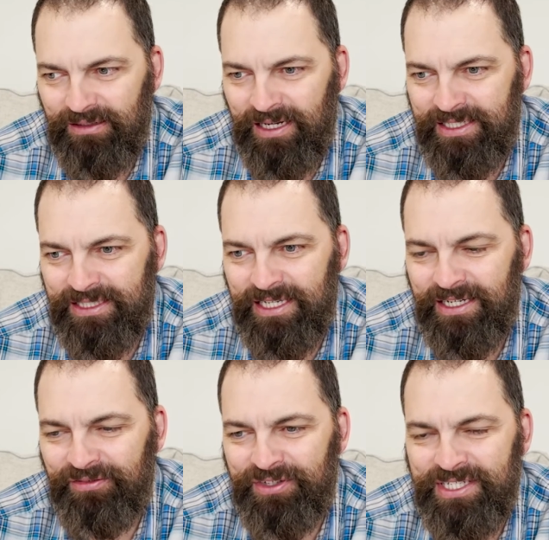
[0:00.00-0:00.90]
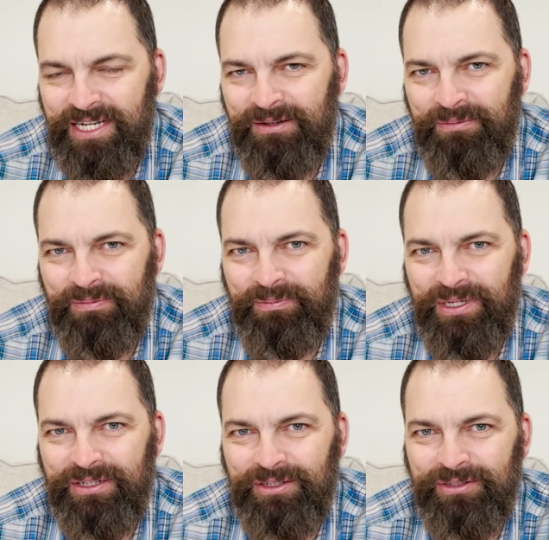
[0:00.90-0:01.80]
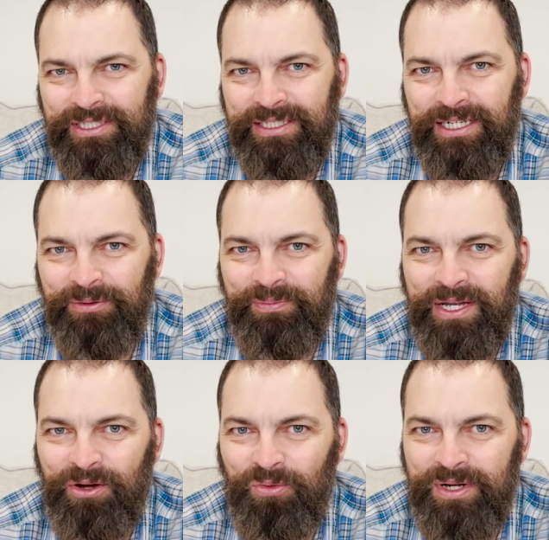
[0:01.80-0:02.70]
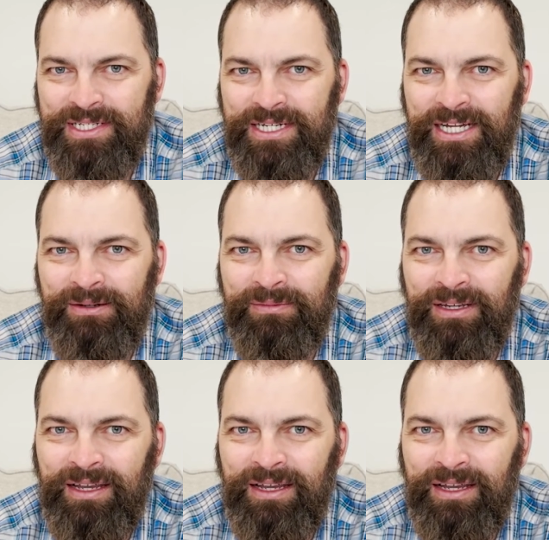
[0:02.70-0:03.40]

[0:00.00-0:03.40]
I did that every time, but it only helped me out one time,